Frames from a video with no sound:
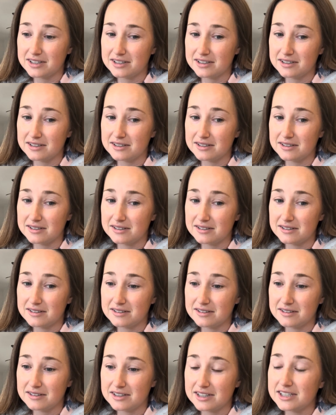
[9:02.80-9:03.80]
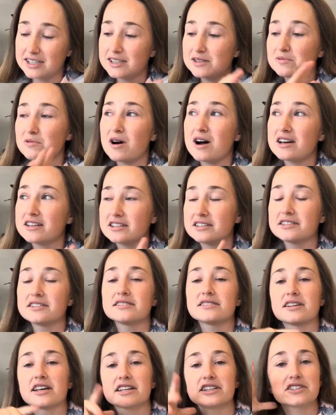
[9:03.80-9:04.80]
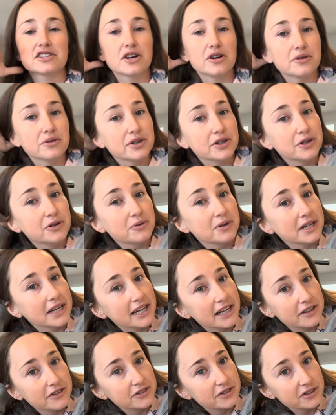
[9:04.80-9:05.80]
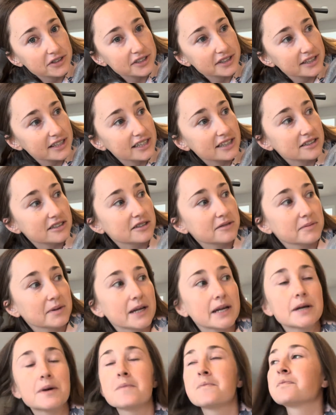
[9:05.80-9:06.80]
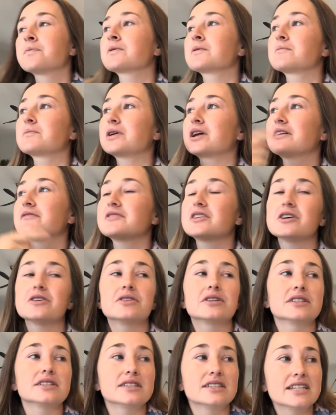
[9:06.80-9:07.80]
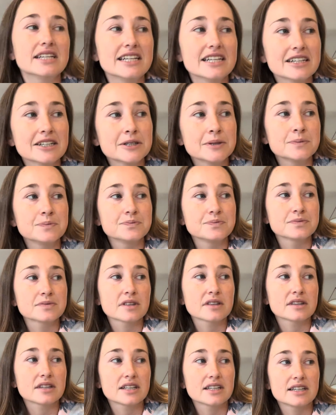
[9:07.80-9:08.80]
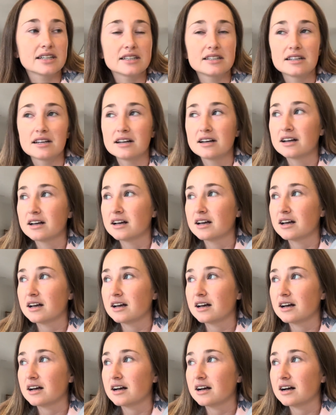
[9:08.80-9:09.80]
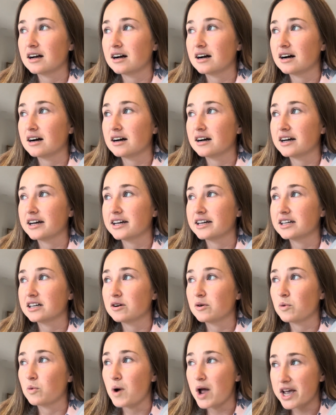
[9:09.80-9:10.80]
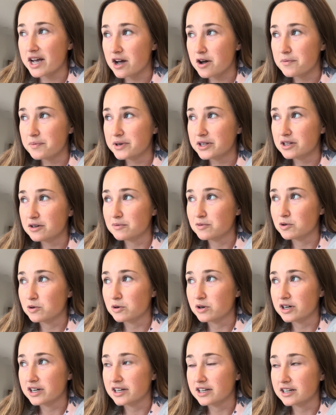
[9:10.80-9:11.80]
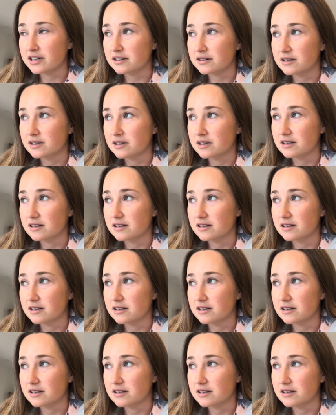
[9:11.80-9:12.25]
is why this is like so new and interesting to me. But I've noticed here that I wake up in the morning